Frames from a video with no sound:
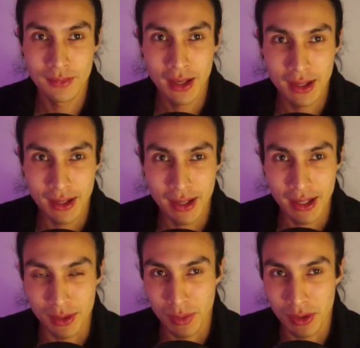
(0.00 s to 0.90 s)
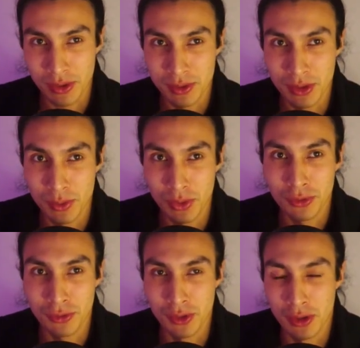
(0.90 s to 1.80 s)
Hey, welcome to the
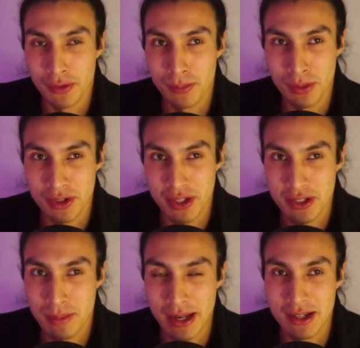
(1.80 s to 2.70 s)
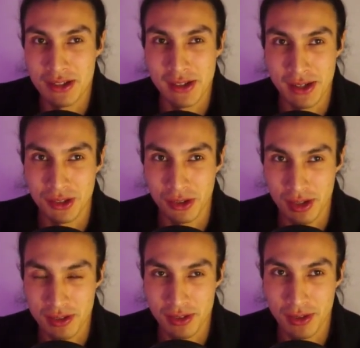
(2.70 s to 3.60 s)
walkthrough of the projects page in
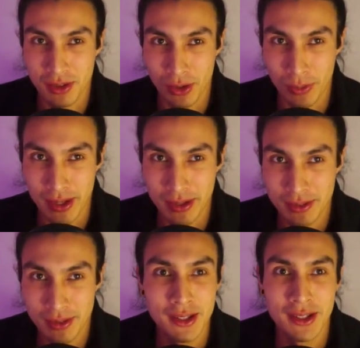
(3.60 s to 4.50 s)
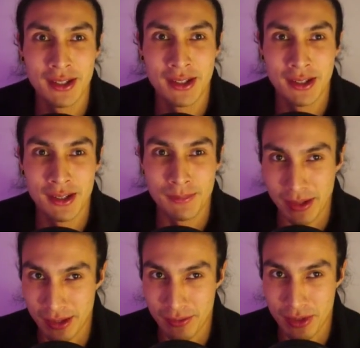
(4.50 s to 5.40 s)
EduCreator OS. By the end
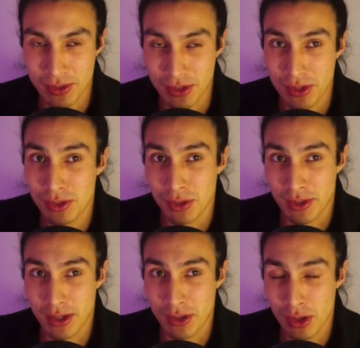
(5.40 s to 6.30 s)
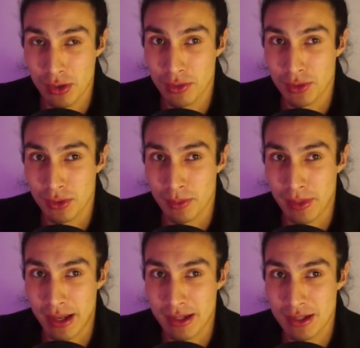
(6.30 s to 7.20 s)
of this video, you're going to get an overview of the
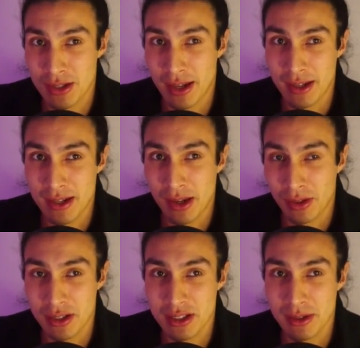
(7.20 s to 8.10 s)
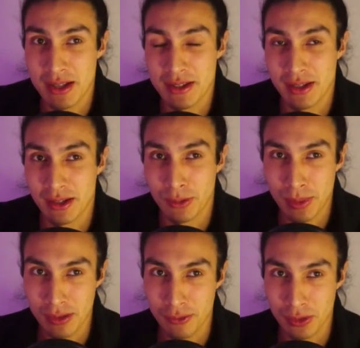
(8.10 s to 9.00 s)
page and how to customize it a little bit
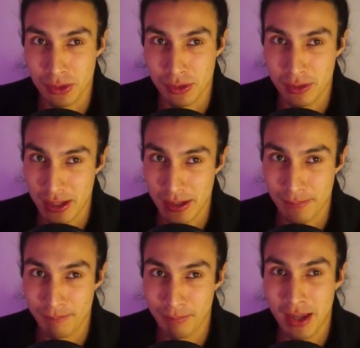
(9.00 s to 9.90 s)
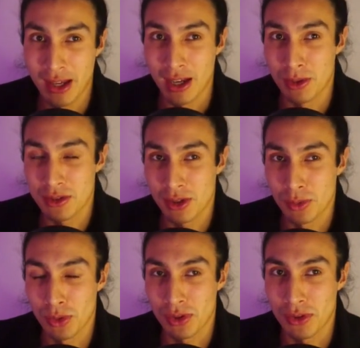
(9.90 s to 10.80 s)
for your team. I'm also going to
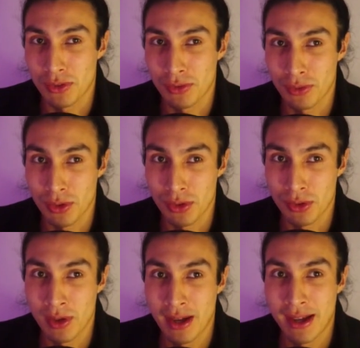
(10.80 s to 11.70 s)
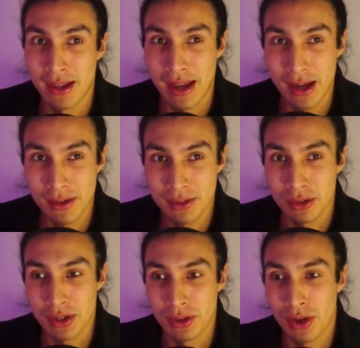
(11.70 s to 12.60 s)
walk you through how to create
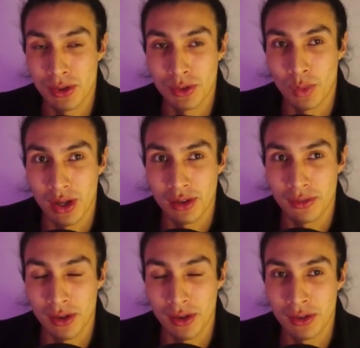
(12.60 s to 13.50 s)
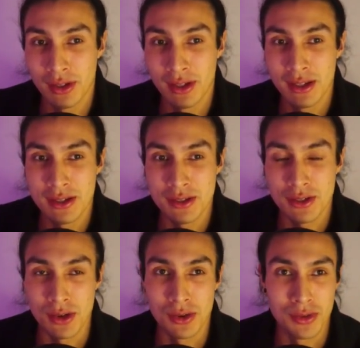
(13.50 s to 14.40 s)
your own workflow
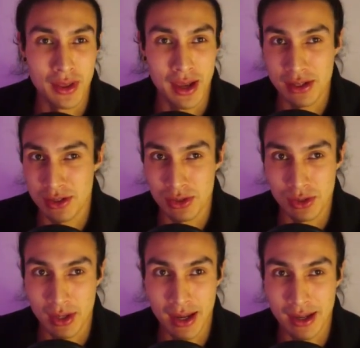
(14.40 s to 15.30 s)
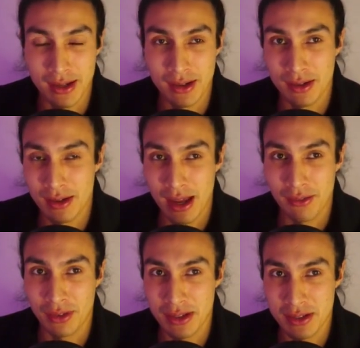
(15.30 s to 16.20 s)
so that you can have
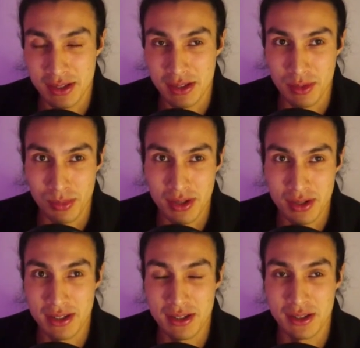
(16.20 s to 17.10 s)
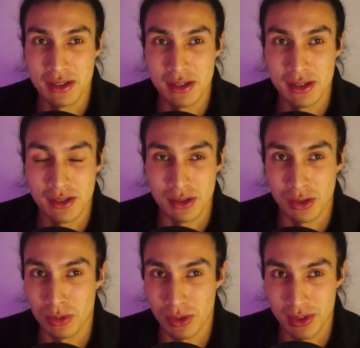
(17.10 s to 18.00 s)
clear systems and processes to
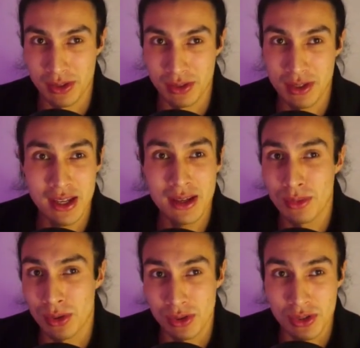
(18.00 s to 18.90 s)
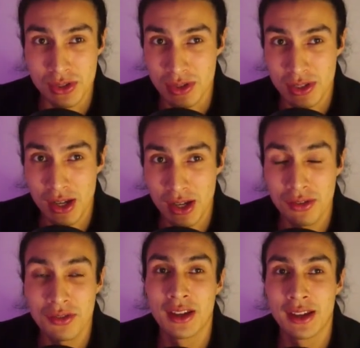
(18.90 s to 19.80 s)
coordinate your team or just yourself
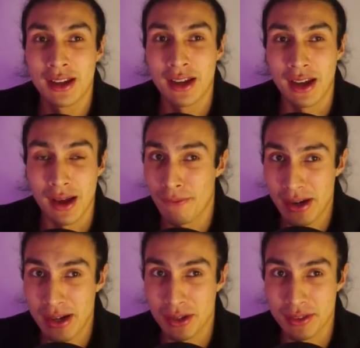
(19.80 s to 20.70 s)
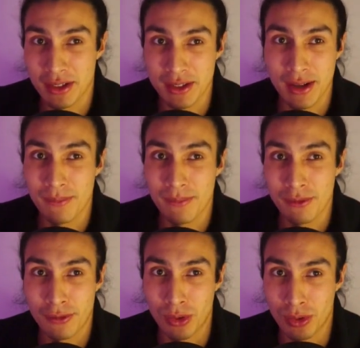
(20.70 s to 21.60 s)
for any content type,
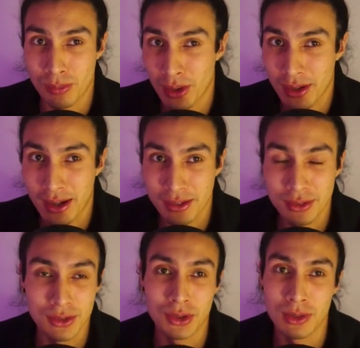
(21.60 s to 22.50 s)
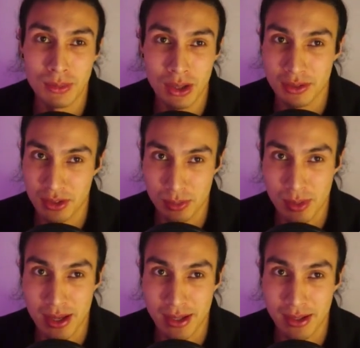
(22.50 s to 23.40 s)
for podcasts or blogs that you'll be
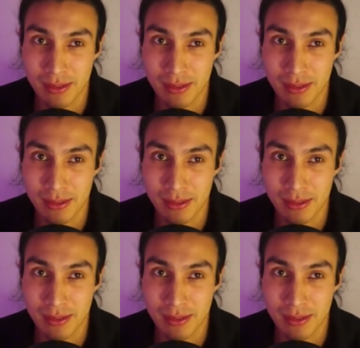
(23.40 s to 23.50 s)
making.